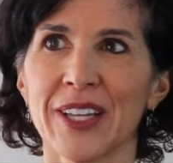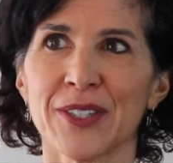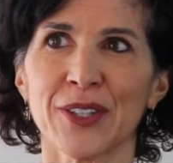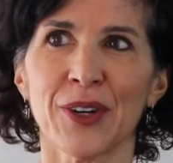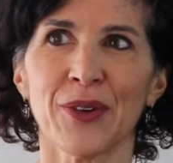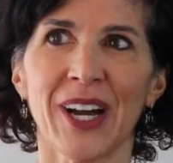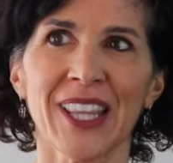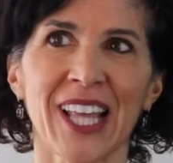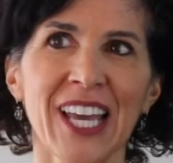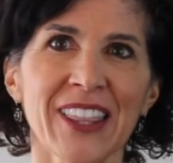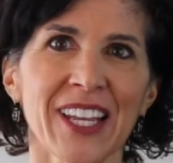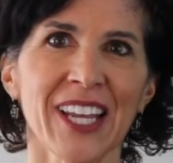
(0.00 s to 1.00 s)
So I
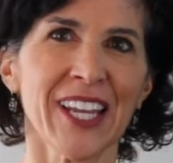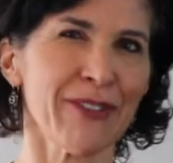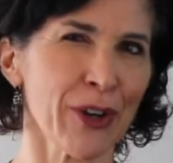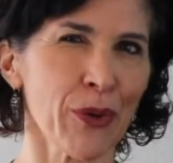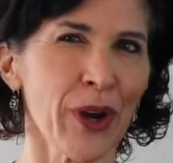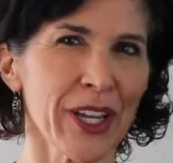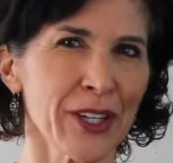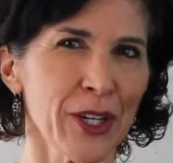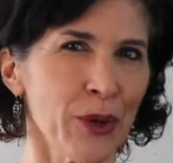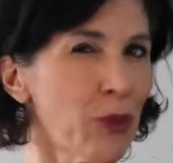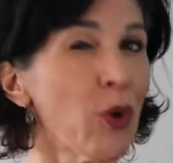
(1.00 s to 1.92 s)
like that I never quite know.